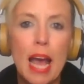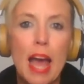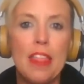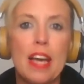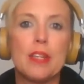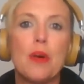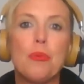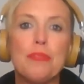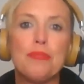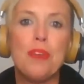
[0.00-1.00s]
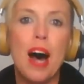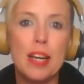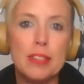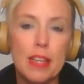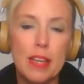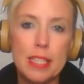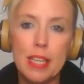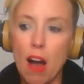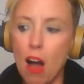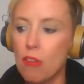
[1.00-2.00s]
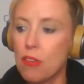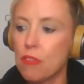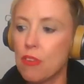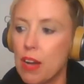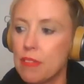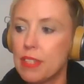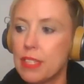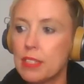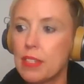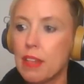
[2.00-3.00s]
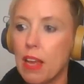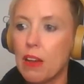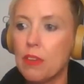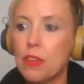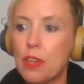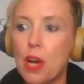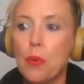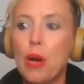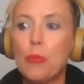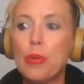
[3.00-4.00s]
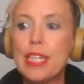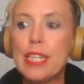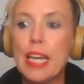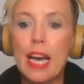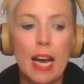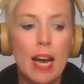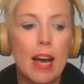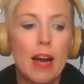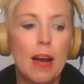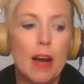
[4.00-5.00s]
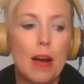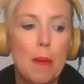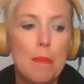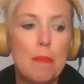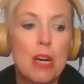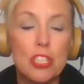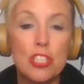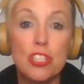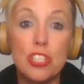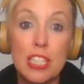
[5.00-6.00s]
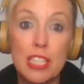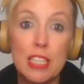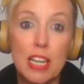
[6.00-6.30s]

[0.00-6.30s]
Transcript: and that we finally are arriving in an era where we must see